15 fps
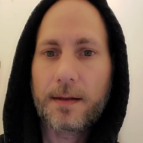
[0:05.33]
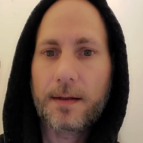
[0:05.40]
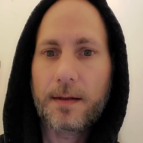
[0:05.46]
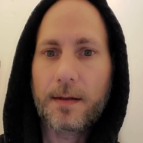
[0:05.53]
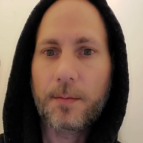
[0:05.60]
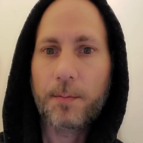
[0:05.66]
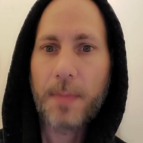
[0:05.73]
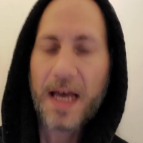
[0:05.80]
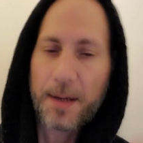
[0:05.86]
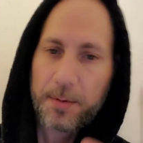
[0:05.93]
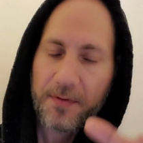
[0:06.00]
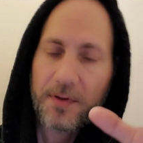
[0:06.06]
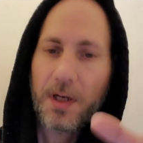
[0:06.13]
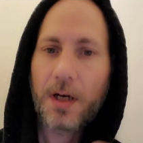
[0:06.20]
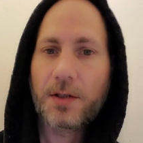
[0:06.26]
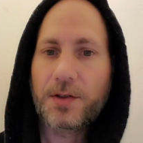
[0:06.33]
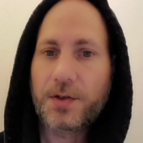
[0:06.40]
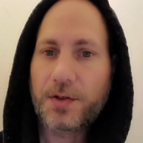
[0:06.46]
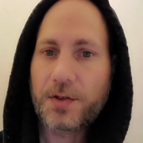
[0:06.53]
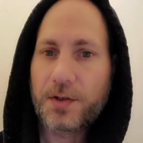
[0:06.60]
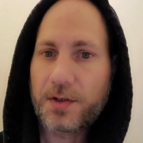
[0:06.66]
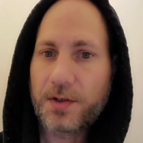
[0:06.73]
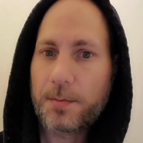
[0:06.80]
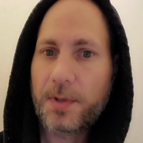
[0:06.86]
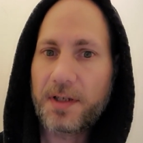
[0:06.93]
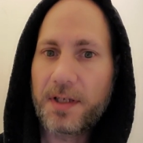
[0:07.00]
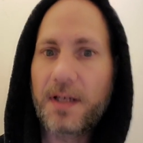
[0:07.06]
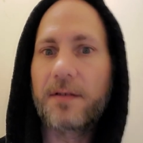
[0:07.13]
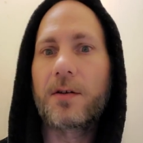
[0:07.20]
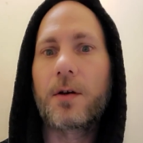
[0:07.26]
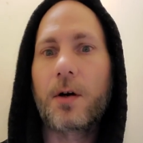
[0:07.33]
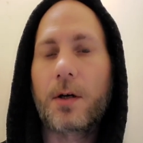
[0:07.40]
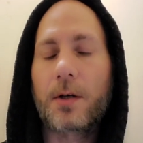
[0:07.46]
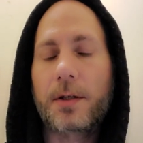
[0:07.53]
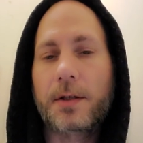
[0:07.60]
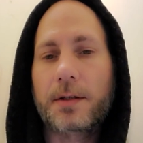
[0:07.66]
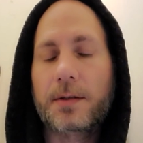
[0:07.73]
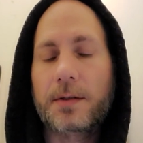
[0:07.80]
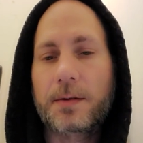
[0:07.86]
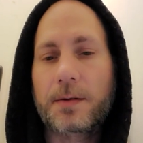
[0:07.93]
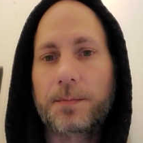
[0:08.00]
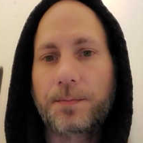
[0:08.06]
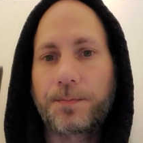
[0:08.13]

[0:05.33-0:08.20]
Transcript: the Map of Consciousness by David Hawkins,